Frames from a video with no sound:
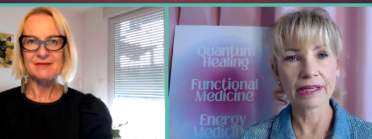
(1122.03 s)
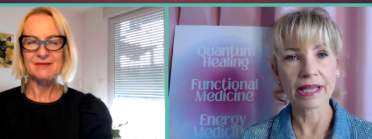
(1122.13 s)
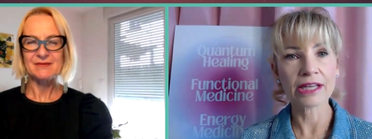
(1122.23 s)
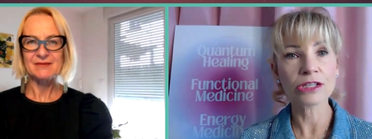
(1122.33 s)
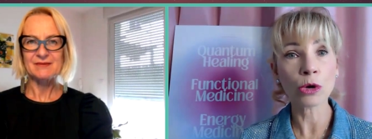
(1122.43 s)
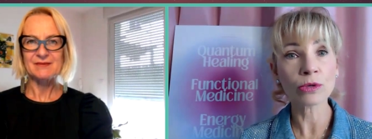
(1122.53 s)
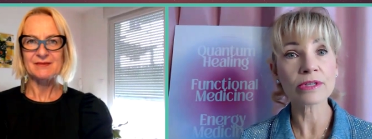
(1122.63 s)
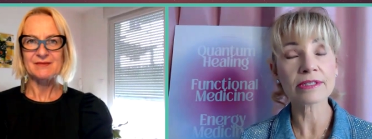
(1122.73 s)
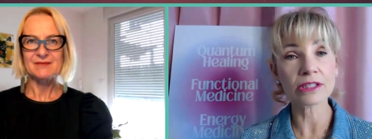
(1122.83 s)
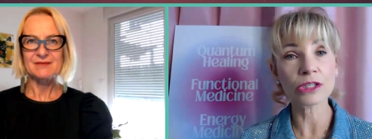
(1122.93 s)
Speaker 1: And notice
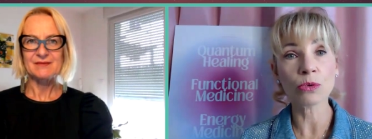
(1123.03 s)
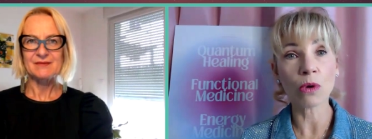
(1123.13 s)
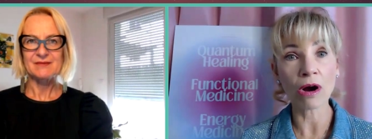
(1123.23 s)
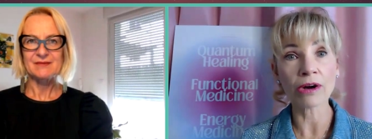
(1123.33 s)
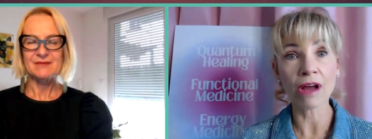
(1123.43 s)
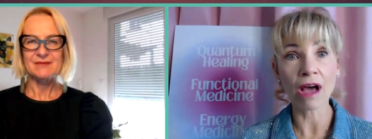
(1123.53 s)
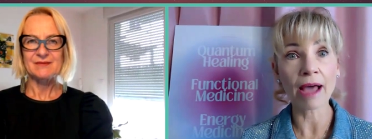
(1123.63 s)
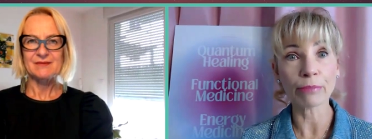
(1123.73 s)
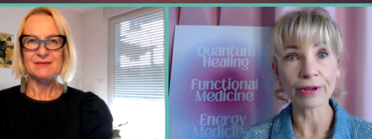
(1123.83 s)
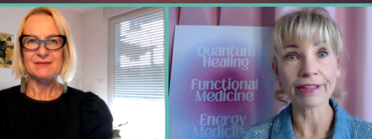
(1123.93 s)
that you are not
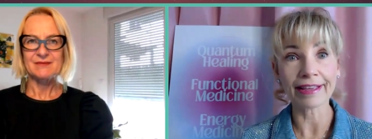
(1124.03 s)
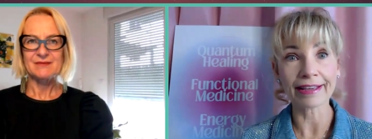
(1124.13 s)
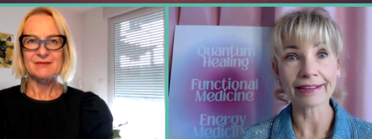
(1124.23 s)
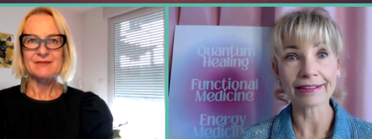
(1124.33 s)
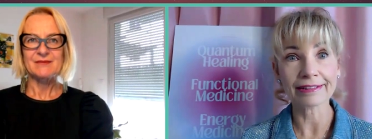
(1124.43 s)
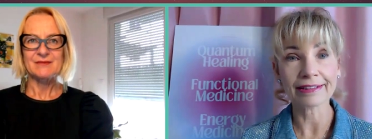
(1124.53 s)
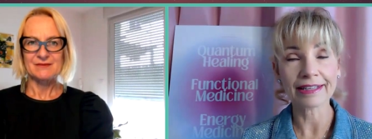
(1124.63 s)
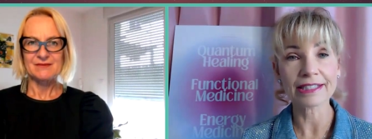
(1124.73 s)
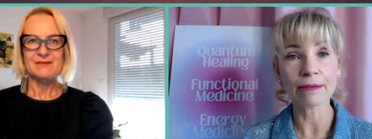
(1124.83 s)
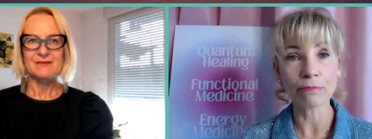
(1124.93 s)
breathing.
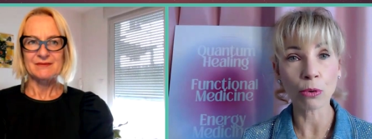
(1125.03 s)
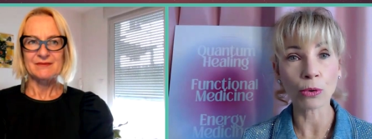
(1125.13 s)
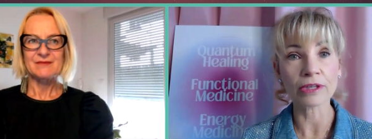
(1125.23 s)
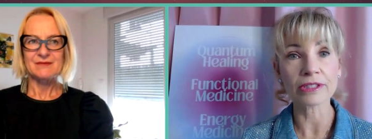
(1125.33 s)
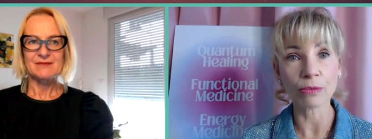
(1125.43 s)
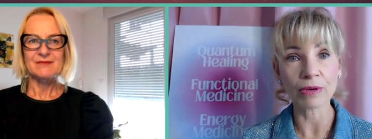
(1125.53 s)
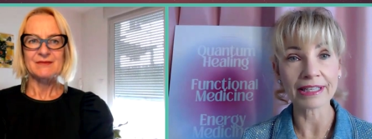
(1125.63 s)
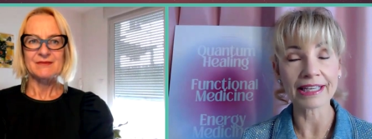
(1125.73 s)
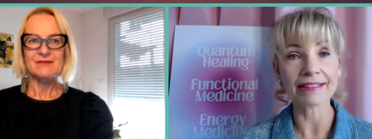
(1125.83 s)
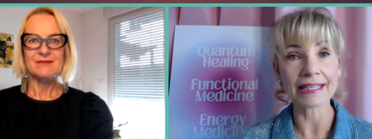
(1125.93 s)
It's important that we
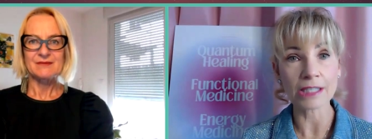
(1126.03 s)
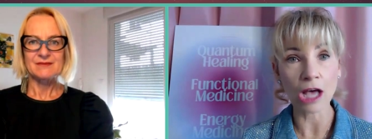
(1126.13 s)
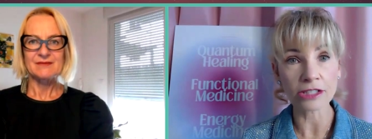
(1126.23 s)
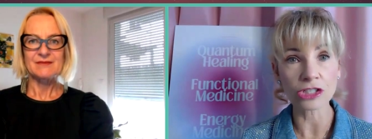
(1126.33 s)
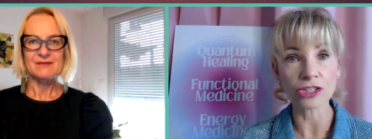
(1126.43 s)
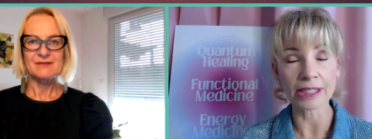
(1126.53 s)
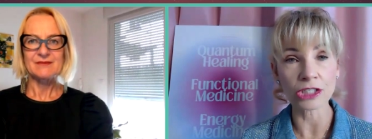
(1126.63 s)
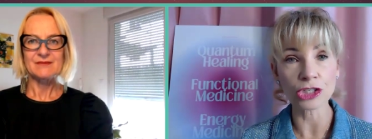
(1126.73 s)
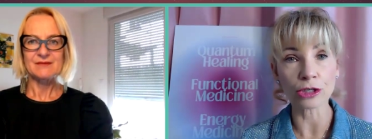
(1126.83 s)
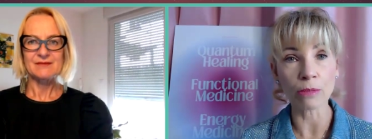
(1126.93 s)
get this oxygen
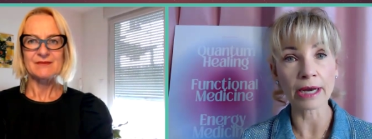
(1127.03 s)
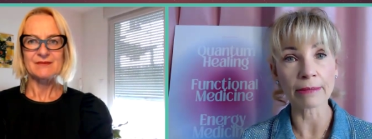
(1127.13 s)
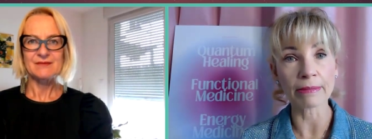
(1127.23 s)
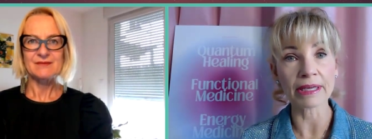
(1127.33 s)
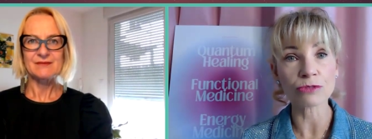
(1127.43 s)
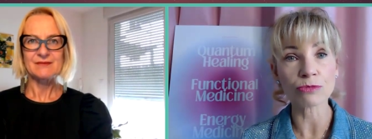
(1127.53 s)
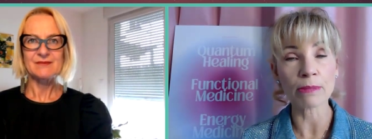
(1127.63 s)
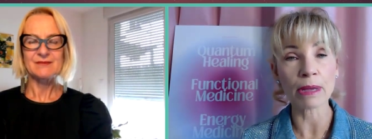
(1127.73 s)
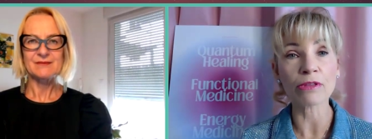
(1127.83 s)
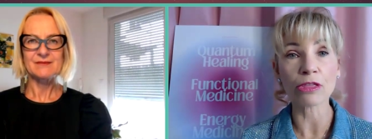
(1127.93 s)
into your body because
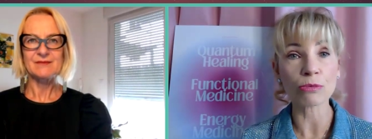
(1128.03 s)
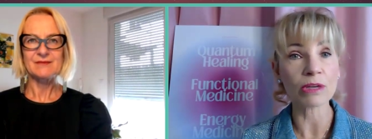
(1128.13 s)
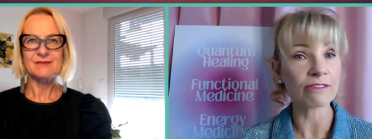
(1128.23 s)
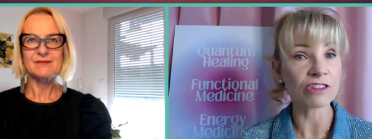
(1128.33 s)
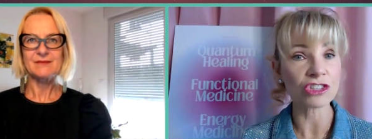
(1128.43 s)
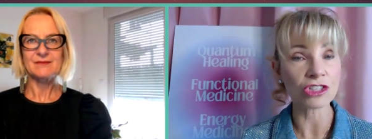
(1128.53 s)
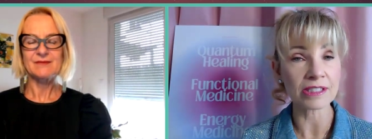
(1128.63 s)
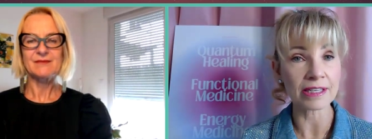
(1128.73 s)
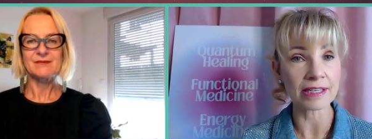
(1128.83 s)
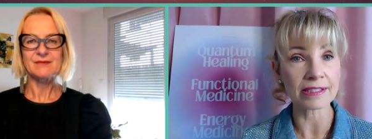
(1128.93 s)
remember the three
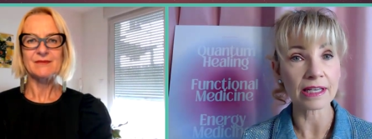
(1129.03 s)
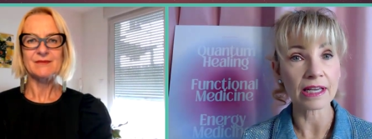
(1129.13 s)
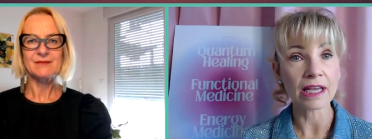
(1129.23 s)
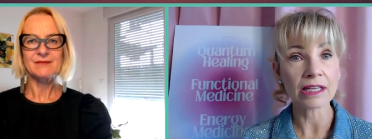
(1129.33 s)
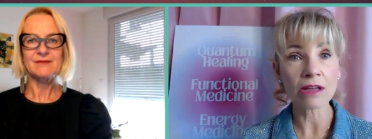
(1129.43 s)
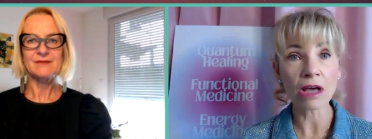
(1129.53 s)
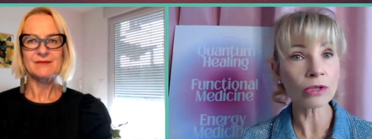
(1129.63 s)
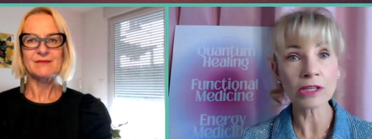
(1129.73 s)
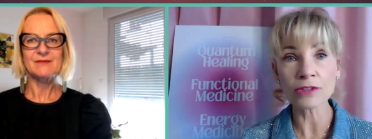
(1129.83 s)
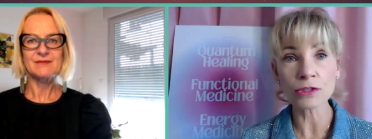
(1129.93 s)
deficiencies not
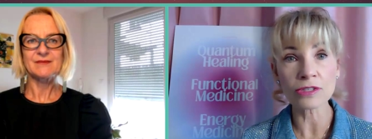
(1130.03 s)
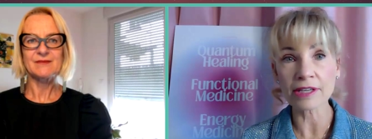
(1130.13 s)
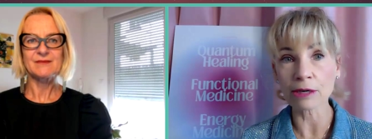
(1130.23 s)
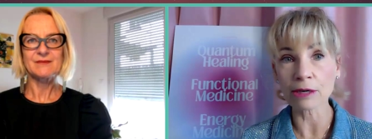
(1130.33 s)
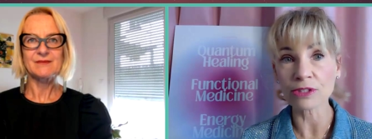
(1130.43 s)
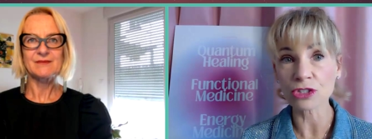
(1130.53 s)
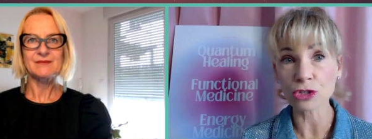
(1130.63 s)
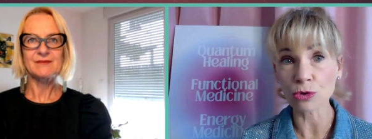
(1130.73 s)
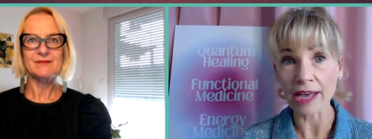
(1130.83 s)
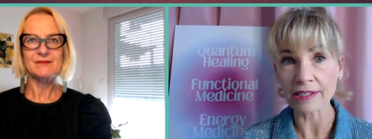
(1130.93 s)
only associated with
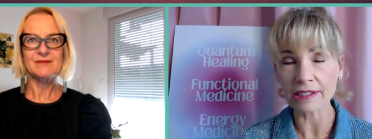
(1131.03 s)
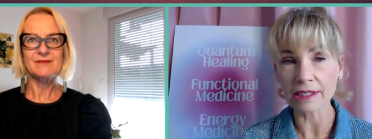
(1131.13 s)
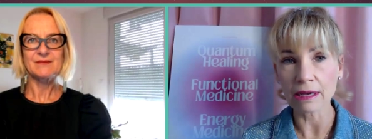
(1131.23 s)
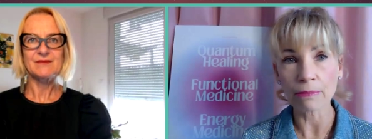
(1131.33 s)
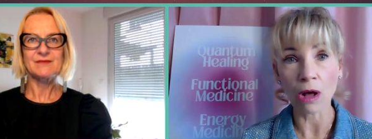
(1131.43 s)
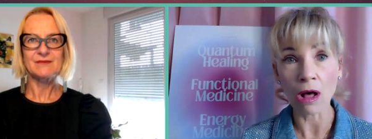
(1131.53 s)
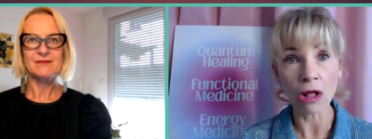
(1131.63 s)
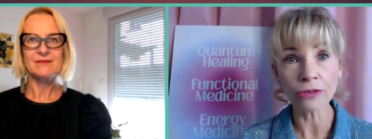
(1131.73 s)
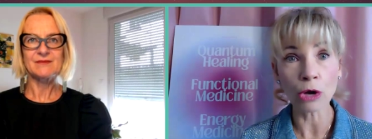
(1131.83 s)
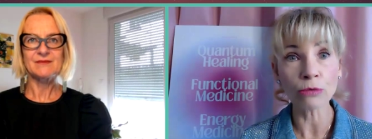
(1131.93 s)
stress, but all
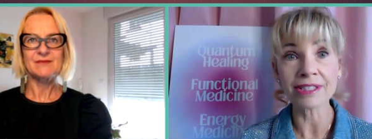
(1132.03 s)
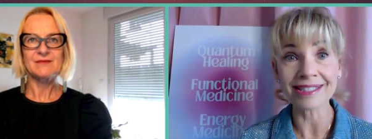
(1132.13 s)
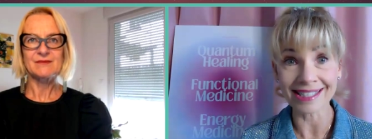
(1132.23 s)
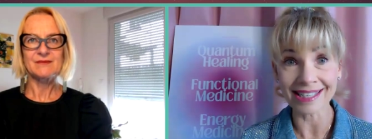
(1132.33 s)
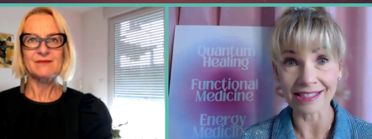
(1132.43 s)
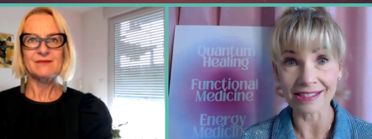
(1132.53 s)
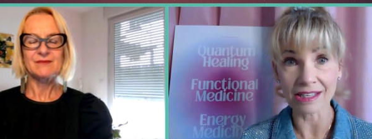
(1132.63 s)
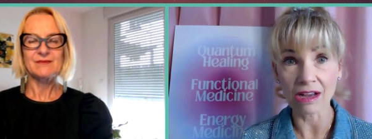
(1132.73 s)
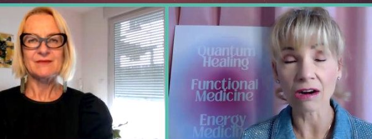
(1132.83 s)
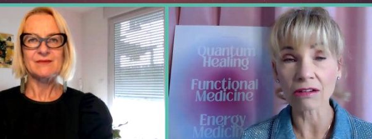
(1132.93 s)
known disease
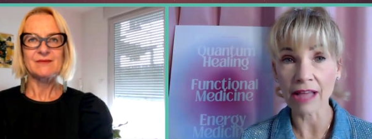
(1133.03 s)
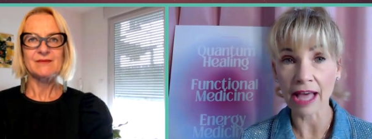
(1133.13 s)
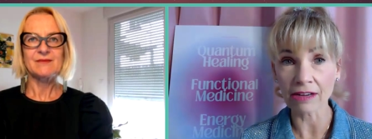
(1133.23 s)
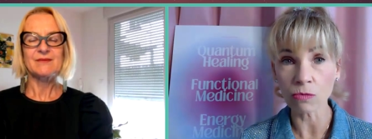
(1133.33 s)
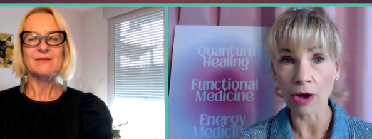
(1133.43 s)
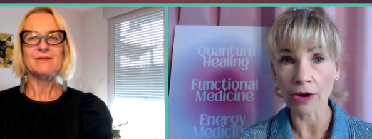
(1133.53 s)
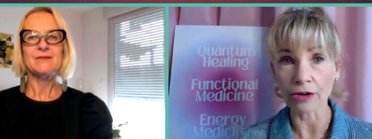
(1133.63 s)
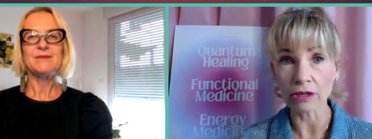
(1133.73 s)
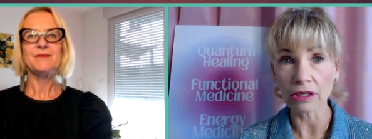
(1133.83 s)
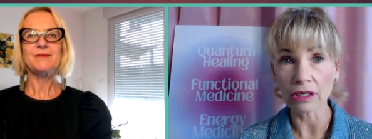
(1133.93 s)
are lack of water,
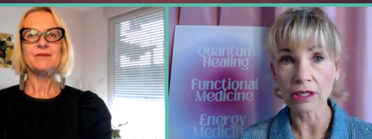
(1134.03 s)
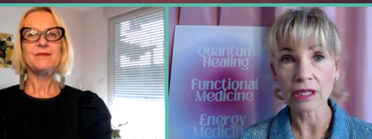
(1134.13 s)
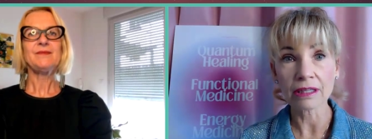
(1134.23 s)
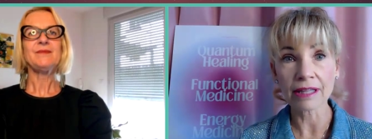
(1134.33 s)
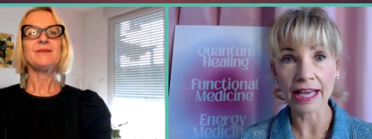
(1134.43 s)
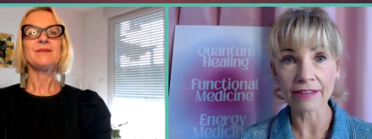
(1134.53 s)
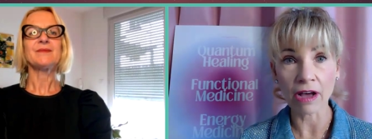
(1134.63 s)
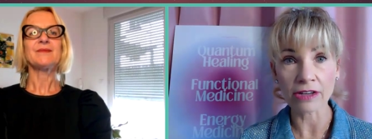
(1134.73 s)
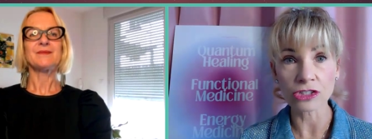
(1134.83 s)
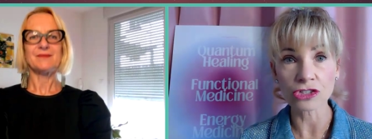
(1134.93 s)
lack of
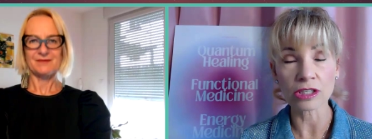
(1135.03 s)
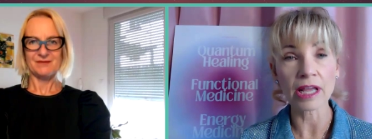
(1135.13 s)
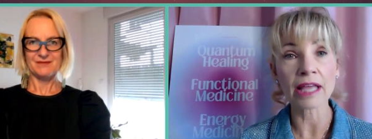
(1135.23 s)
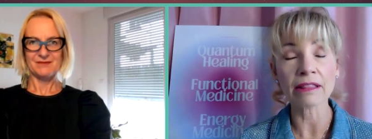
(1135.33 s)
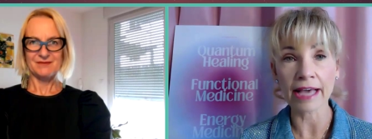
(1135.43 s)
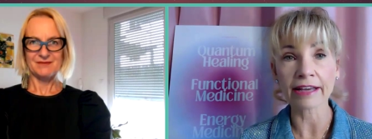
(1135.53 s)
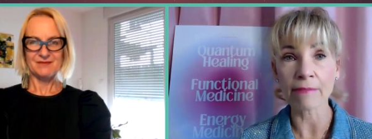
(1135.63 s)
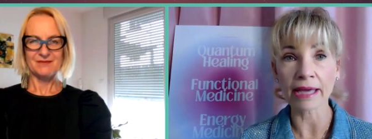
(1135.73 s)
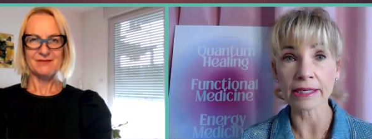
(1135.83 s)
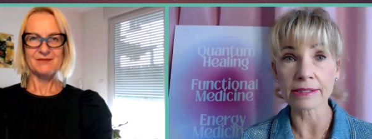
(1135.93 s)
oxygen, and lack of
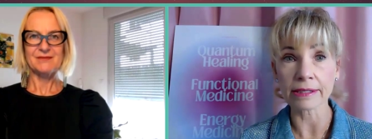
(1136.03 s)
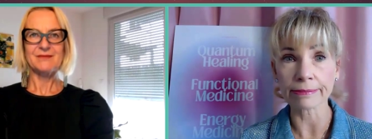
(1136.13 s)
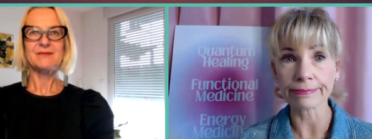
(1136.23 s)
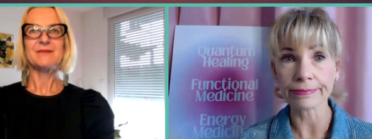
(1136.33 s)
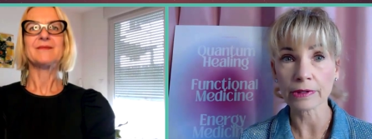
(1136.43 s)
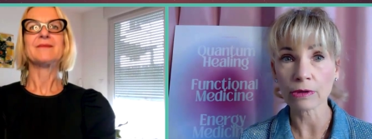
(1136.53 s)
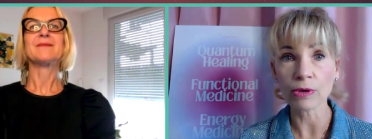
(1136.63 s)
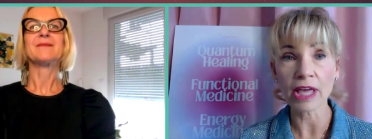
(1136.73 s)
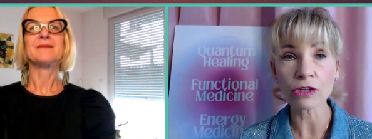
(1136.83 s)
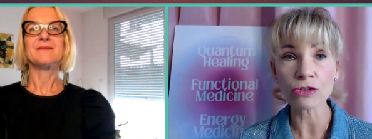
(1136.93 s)
magnesium. We
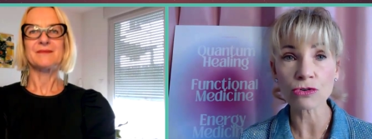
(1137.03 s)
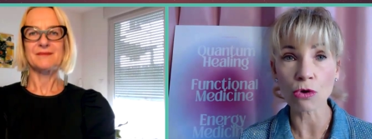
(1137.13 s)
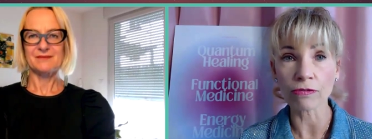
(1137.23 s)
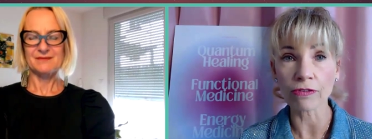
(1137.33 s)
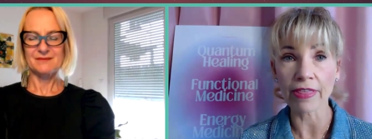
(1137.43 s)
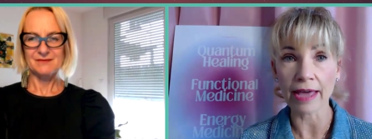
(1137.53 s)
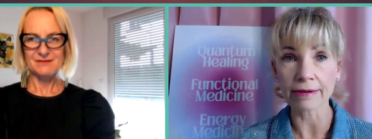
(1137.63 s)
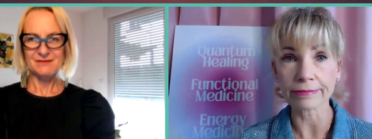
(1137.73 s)
have control over that.